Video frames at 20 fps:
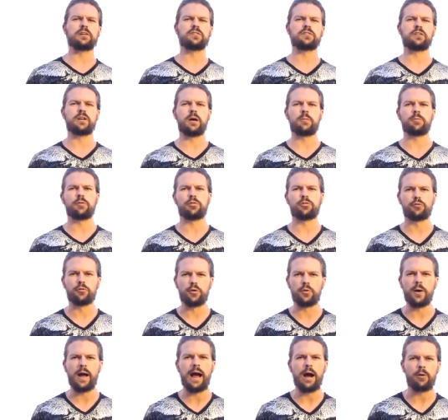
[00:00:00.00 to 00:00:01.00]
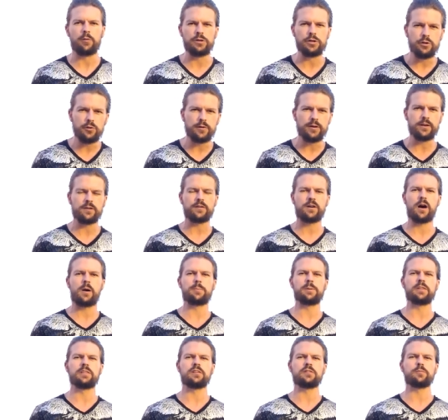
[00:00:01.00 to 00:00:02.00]
step through how you can
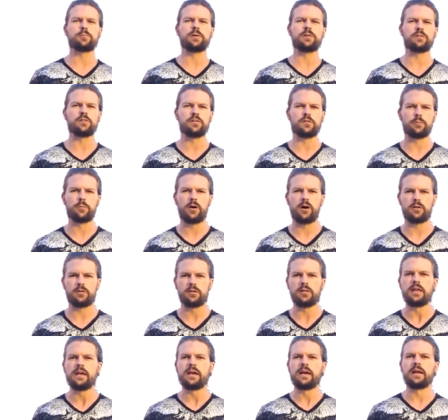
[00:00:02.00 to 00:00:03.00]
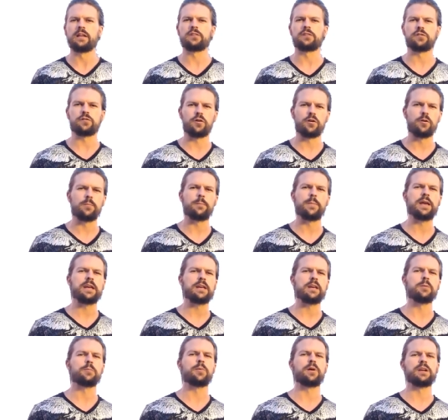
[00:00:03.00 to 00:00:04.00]
copy this business model and start
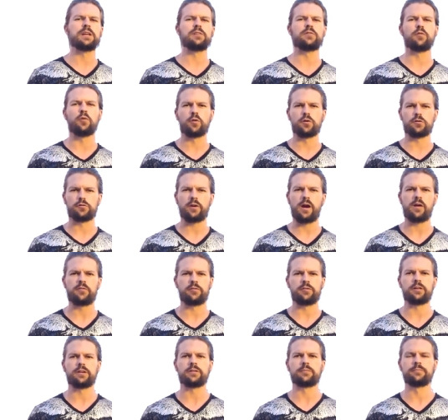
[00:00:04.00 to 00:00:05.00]
making money for traveling.